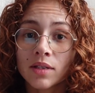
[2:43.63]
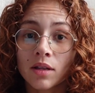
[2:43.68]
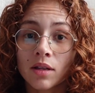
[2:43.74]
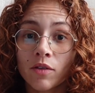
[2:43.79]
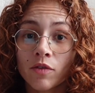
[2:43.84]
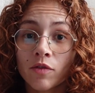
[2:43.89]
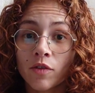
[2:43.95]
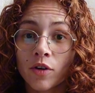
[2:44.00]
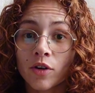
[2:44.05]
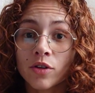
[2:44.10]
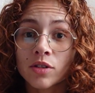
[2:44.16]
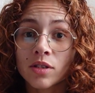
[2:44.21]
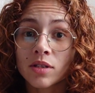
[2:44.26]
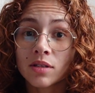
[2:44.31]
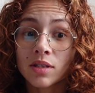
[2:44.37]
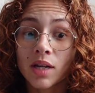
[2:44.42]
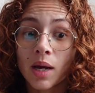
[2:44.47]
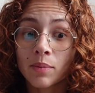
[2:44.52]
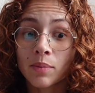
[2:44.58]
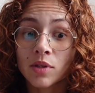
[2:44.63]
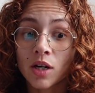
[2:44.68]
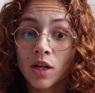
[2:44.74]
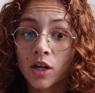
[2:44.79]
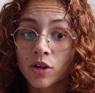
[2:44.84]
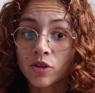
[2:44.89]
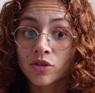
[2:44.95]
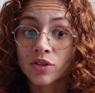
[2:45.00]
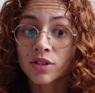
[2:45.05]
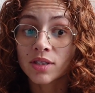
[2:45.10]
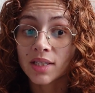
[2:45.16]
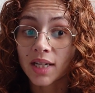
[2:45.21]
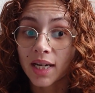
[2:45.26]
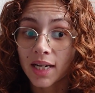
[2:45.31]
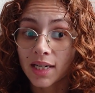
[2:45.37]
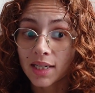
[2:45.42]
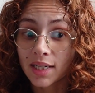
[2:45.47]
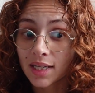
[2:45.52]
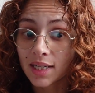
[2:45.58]
And the first step to
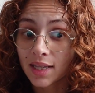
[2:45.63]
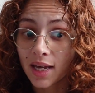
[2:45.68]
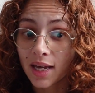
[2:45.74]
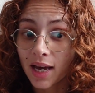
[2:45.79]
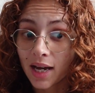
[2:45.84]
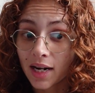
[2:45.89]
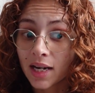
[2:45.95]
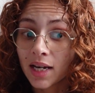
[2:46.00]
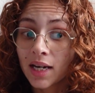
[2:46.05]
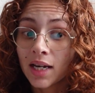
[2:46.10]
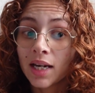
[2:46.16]
understanding that